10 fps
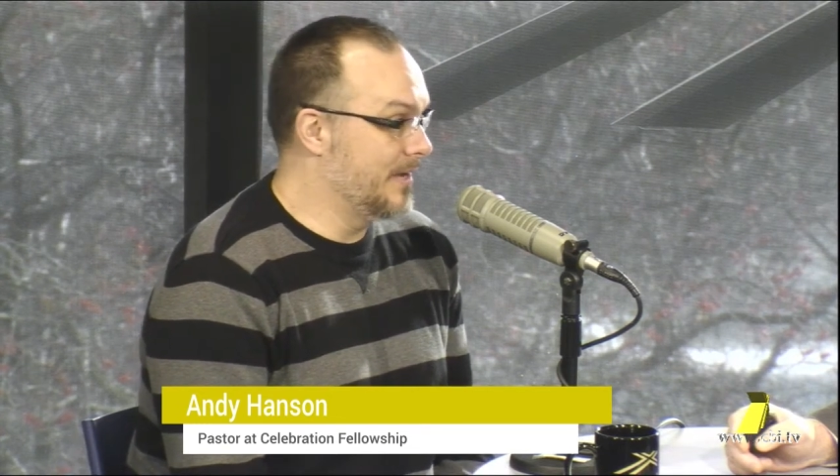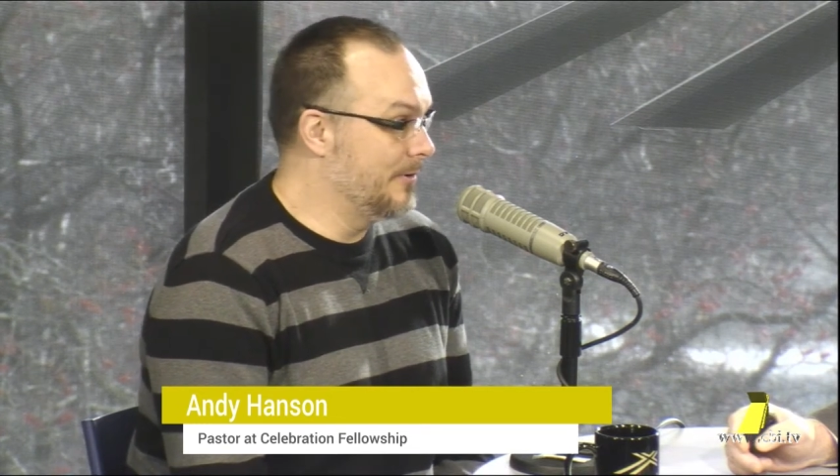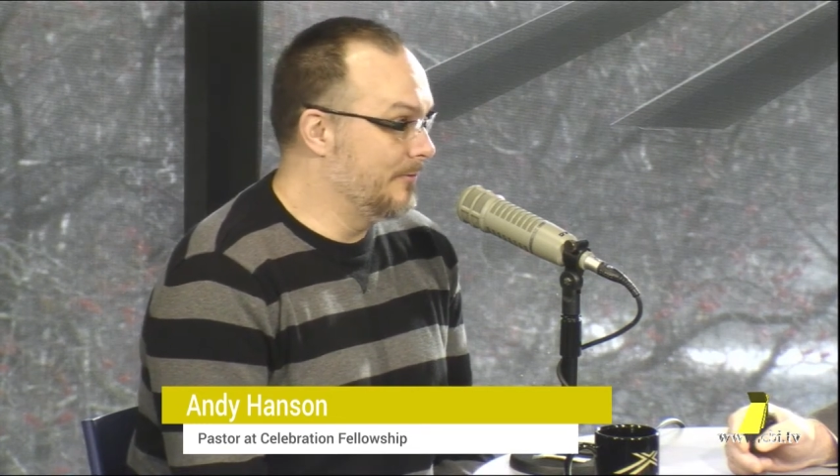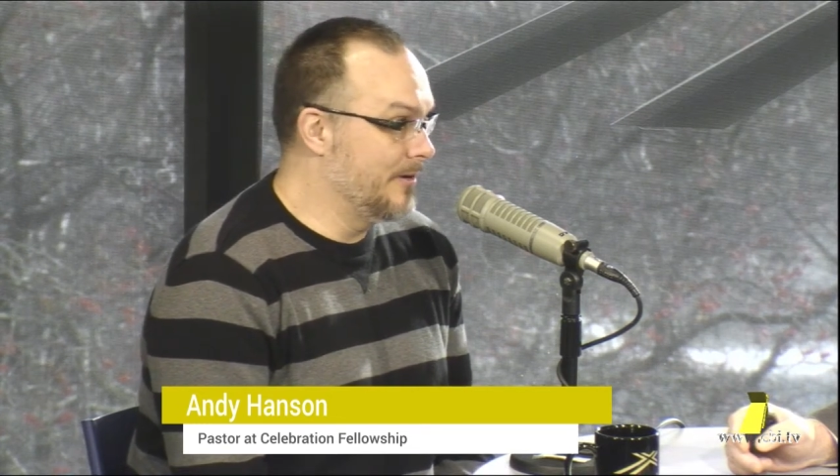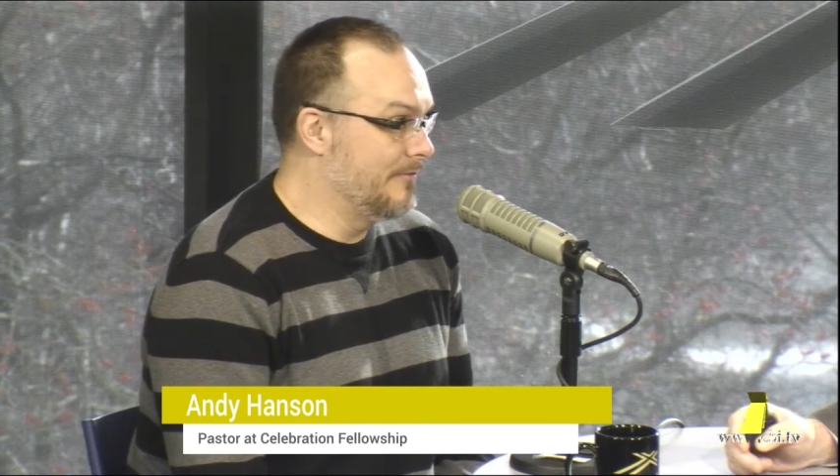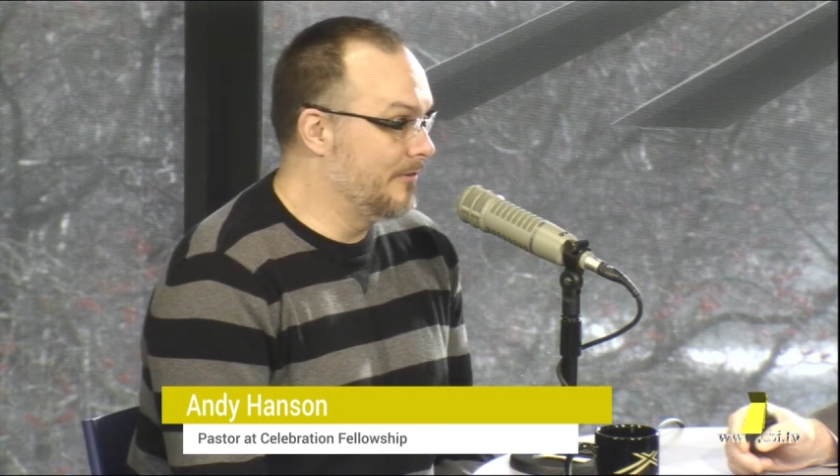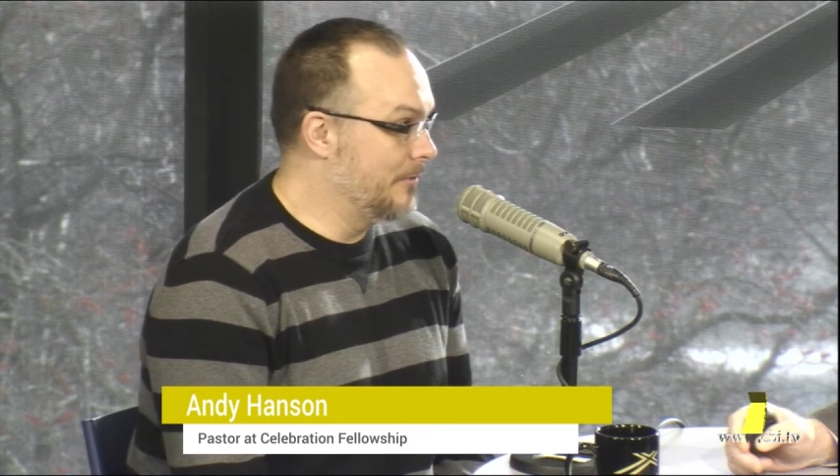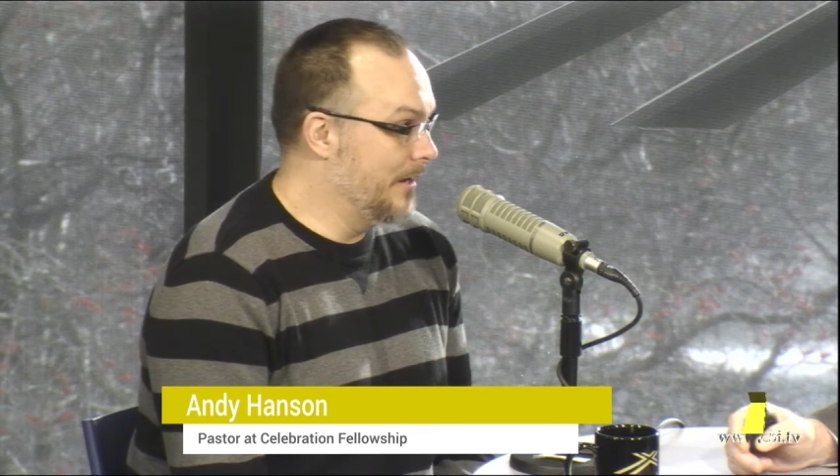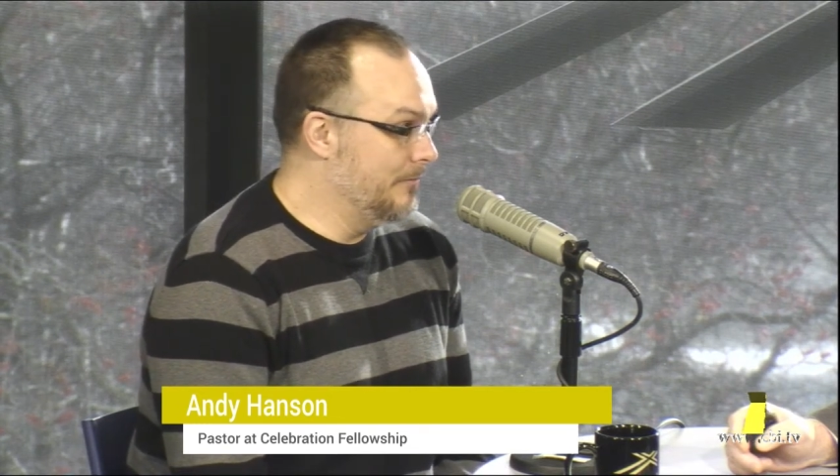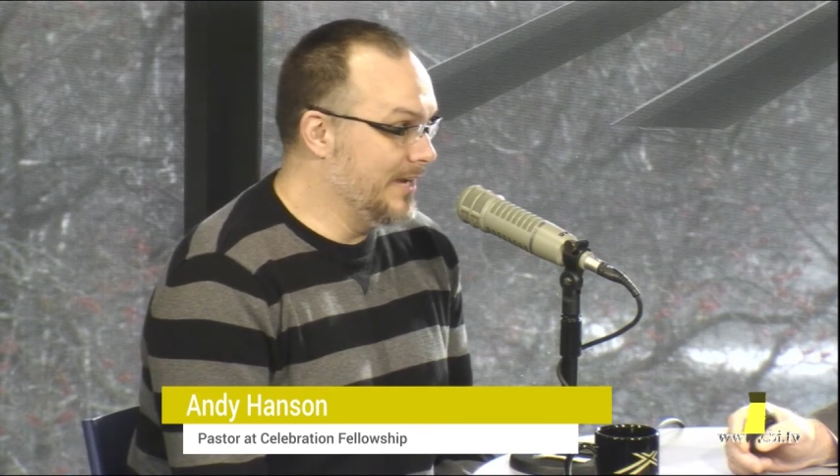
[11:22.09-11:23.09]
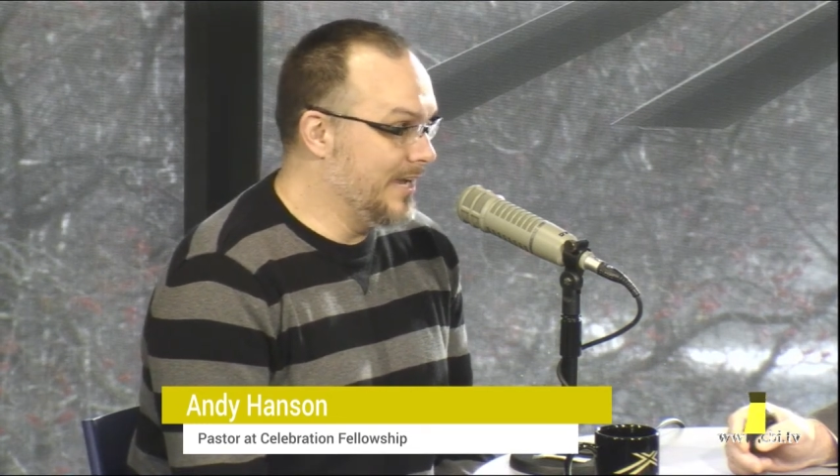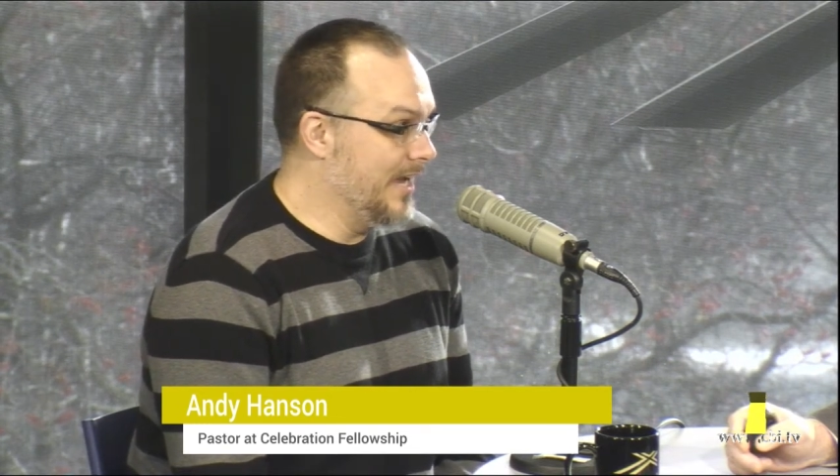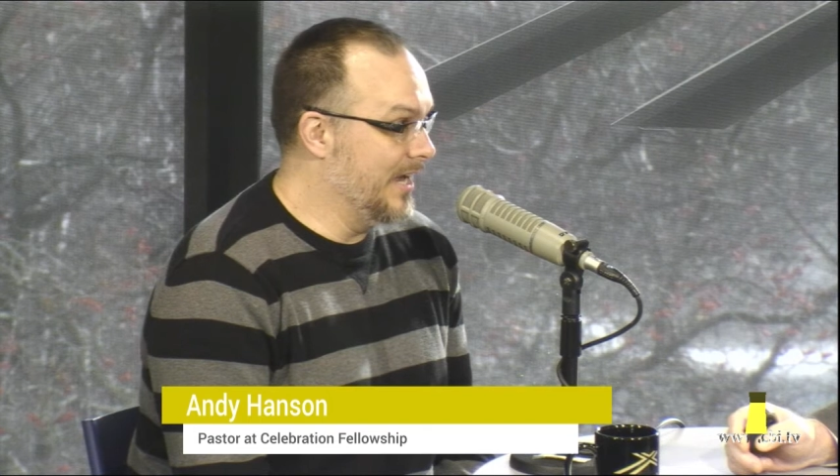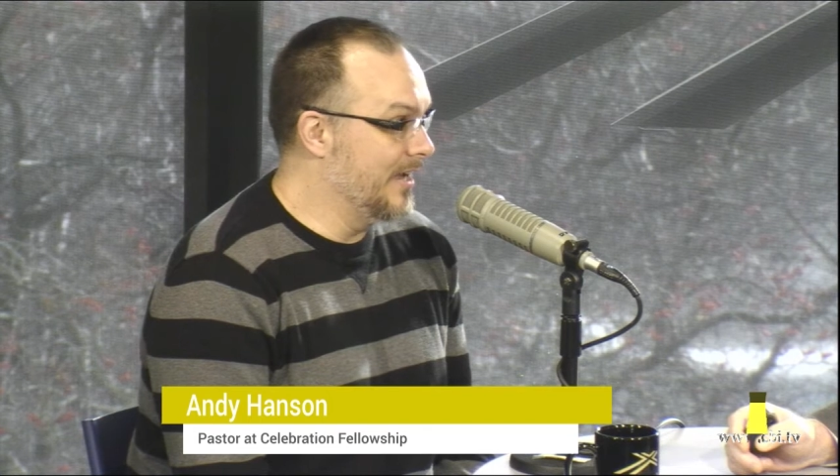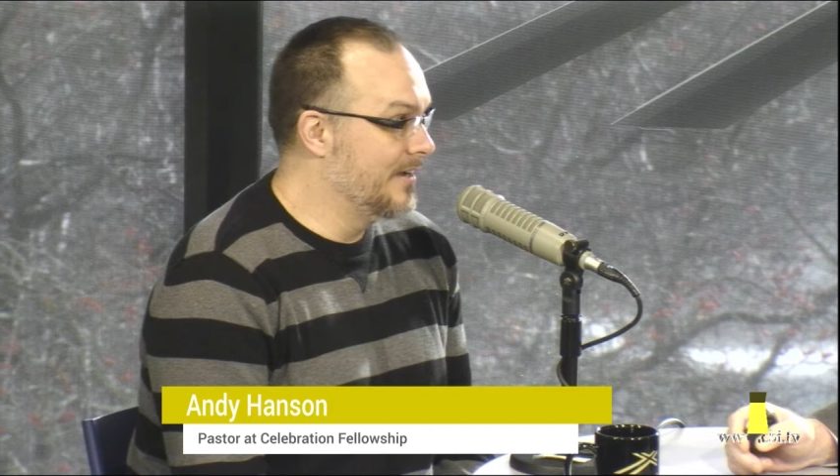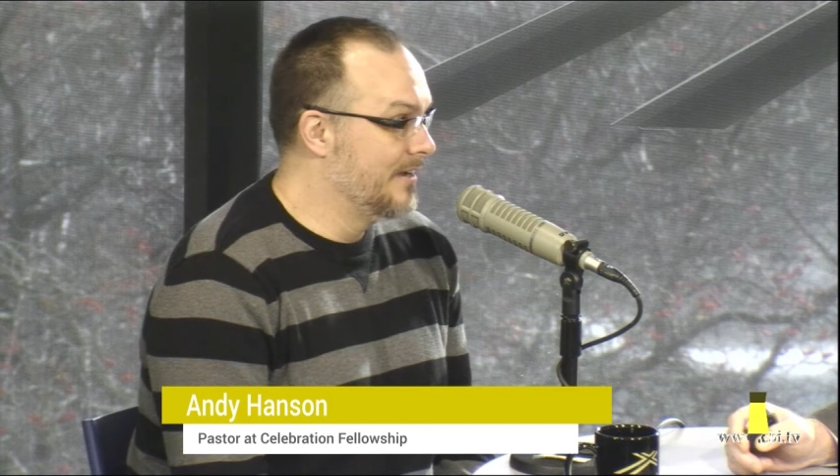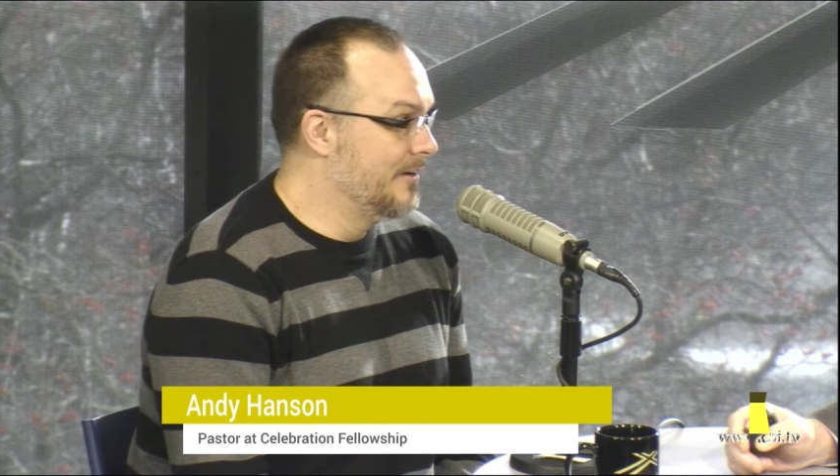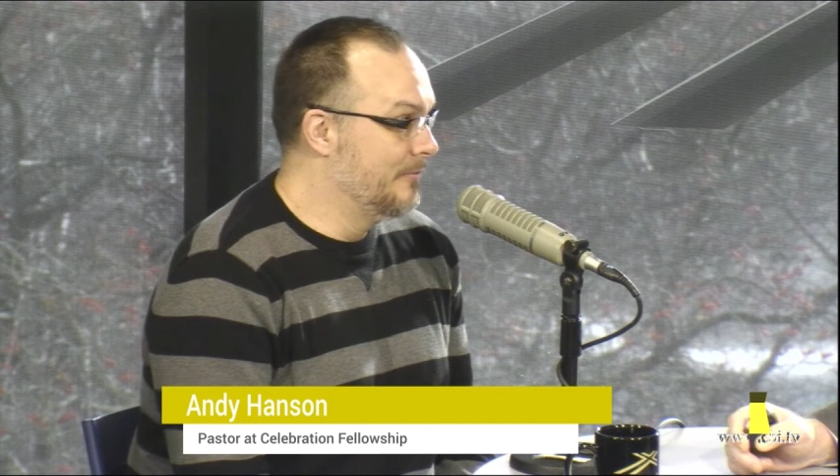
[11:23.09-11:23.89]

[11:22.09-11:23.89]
them in whatever way we can